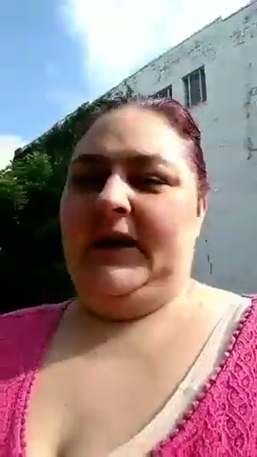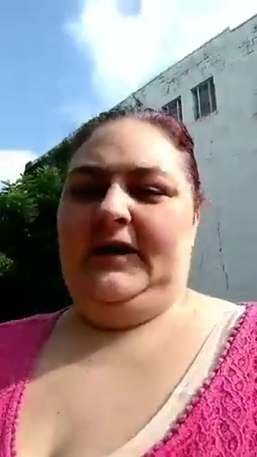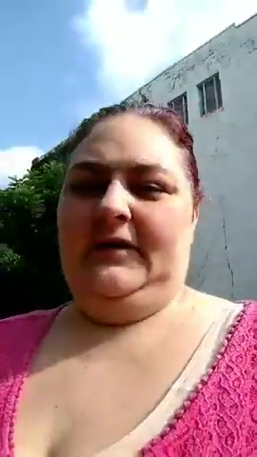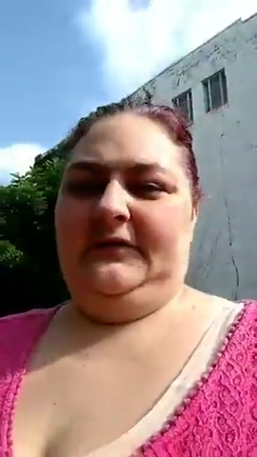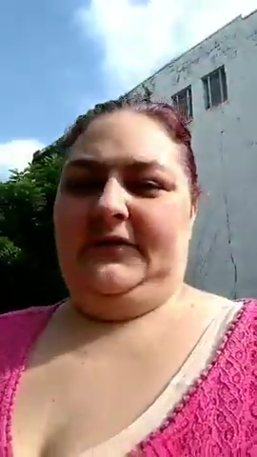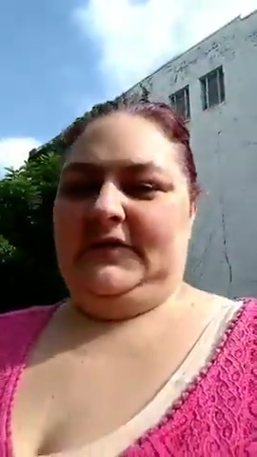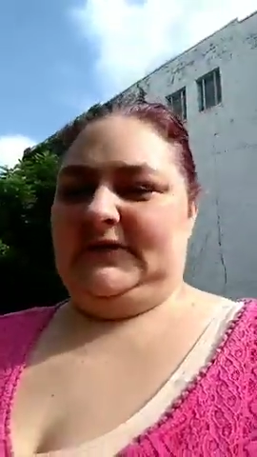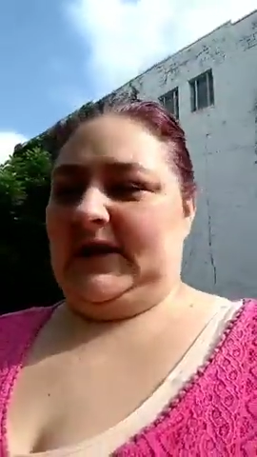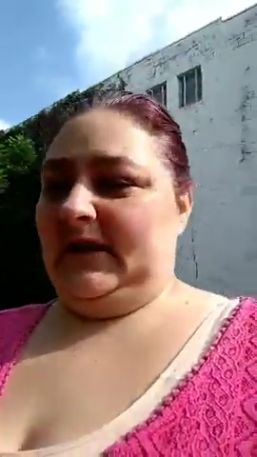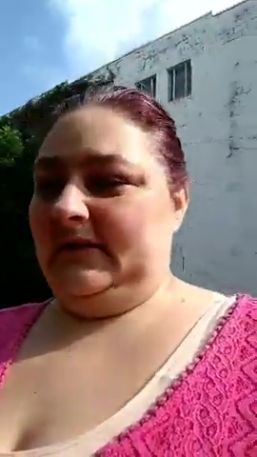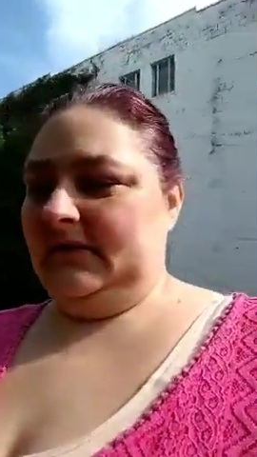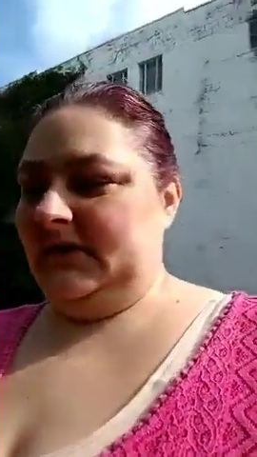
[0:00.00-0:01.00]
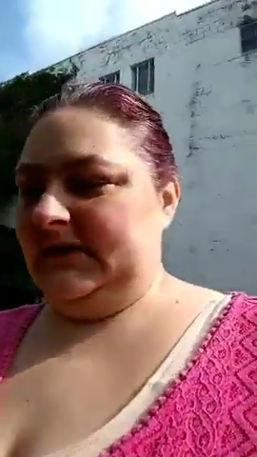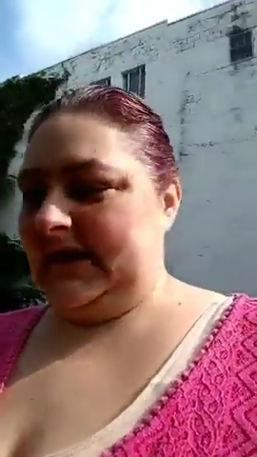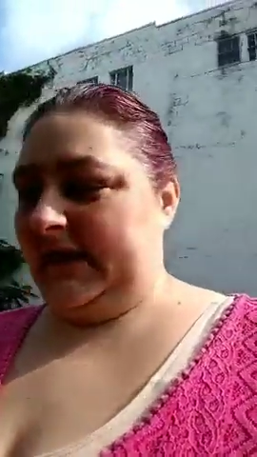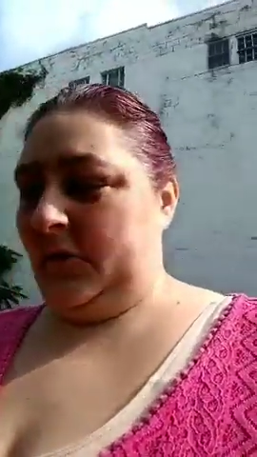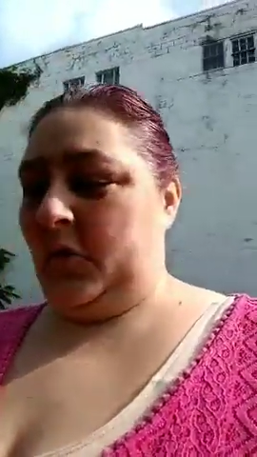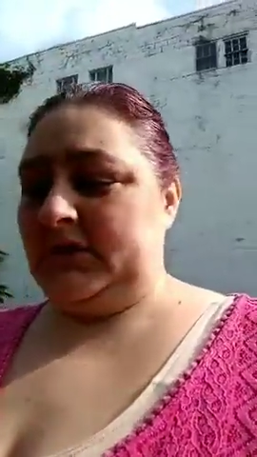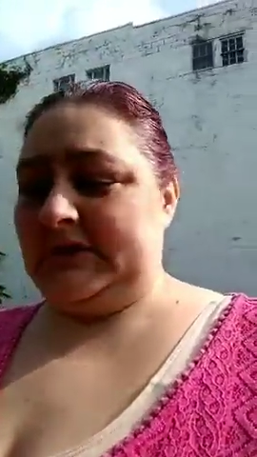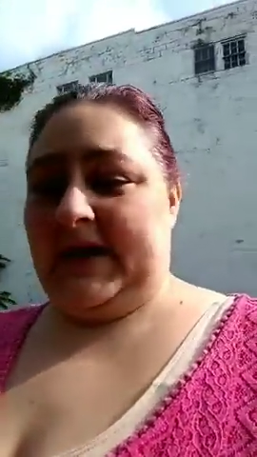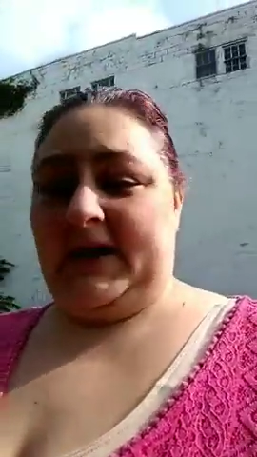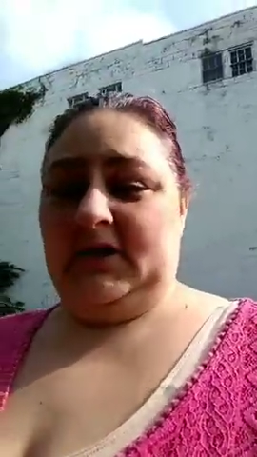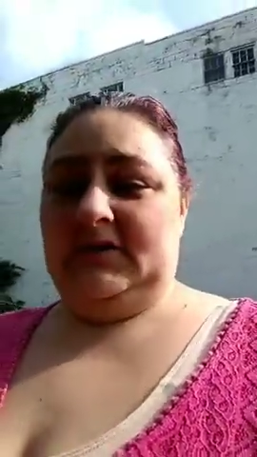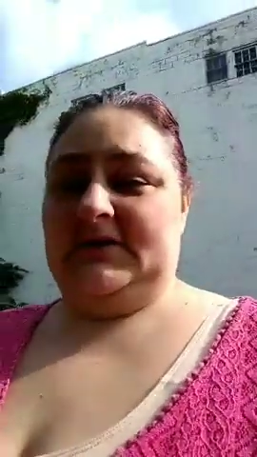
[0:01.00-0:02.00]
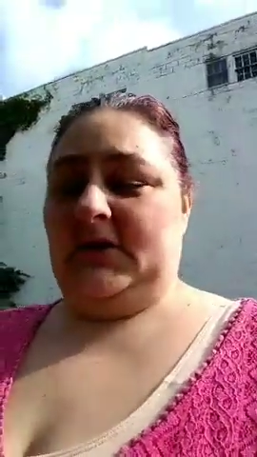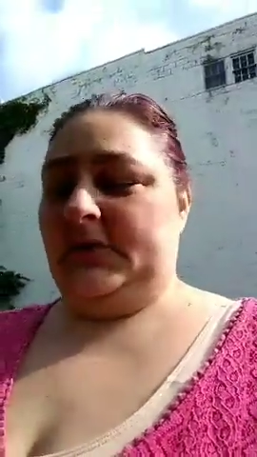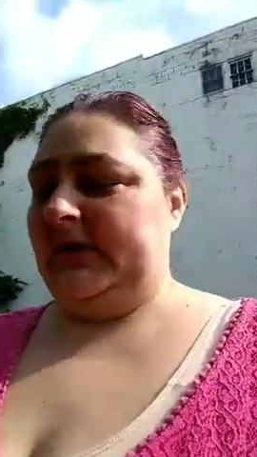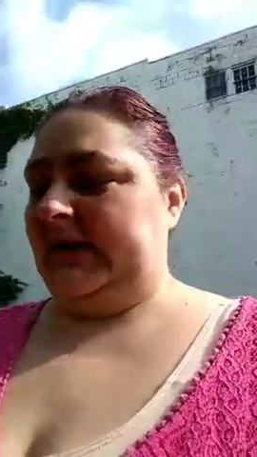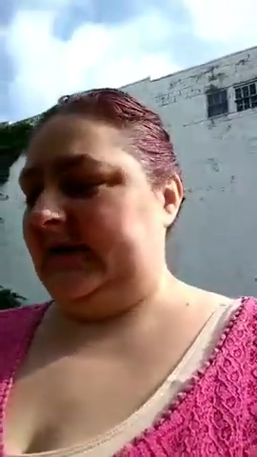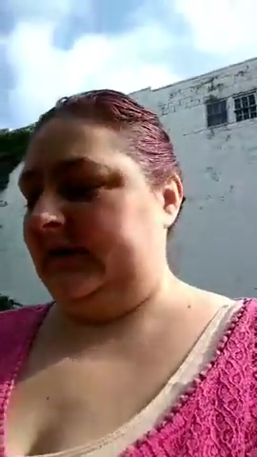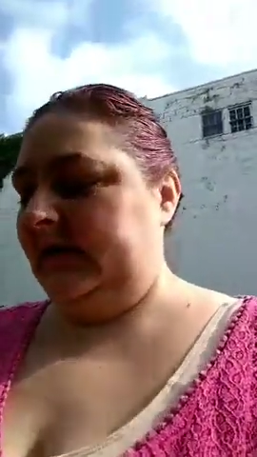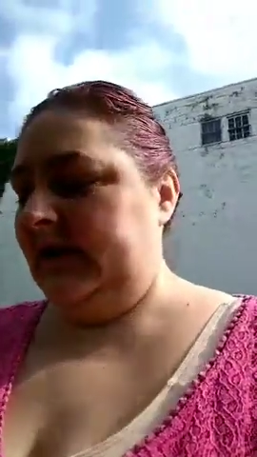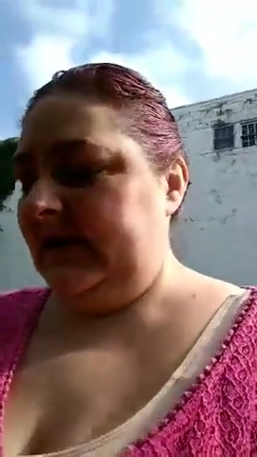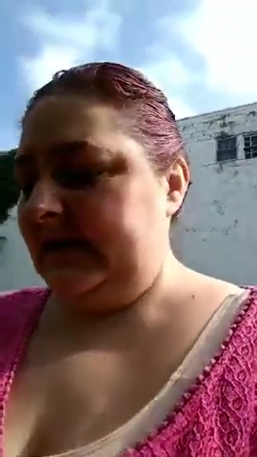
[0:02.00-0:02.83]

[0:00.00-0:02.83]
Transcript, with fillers: my hair feels like it's like horse hair, so thick and